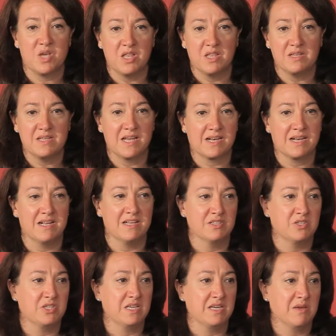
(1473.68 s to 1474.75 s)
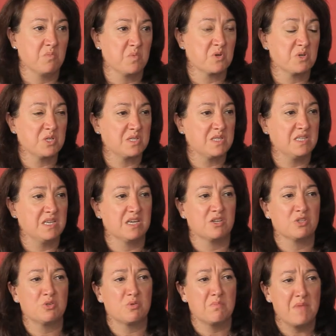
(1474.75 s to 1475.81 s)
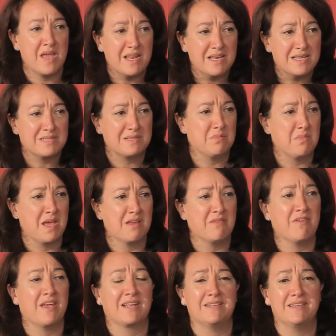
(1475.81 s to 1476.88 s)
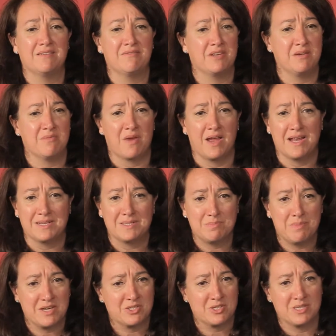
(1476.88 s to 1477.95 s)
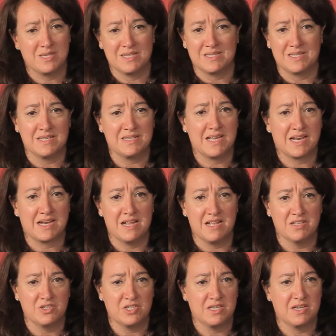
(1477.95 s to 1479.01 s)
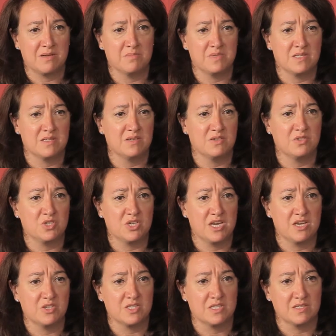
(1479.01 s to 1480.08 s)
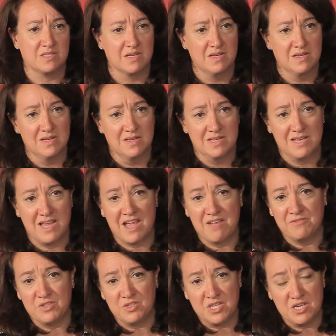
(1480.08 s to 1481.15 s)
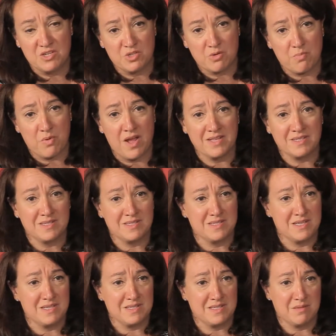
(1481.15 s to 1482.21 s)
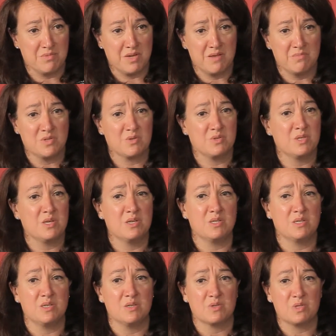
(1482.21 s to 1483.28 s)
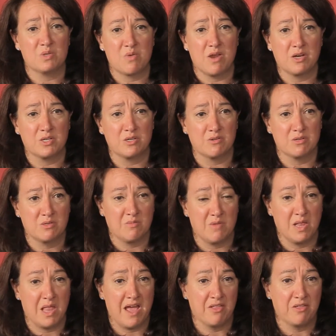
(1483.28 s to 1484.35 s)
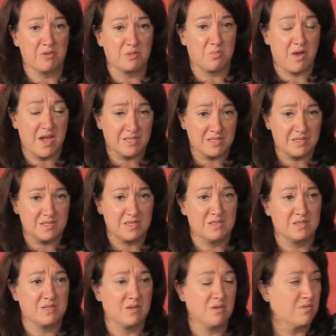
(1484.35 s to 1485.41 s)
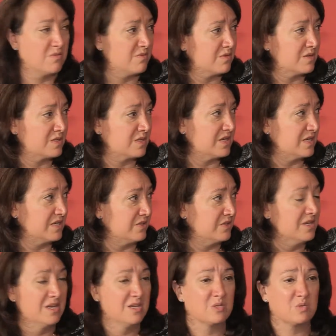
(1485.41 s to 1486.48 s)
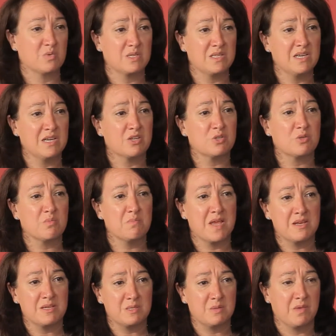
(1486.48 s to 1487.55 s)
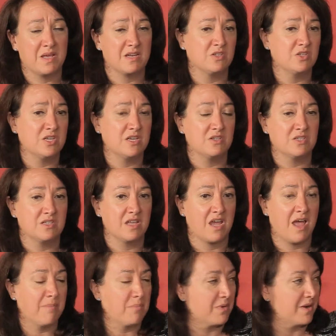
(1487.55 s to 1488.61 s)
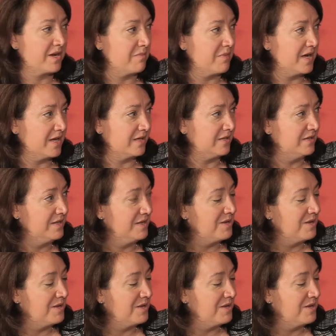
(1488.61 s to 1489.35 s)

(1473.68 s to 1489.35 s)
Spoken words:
all the technology. And we're just seeing a tremendous amount of activity, right? Especially as the technology comes in and changes. You have to change your processes. Sometimes you're changing your structure to allow those processes to go horizontal. So we're seeing a tremendous amount of change in the operating model.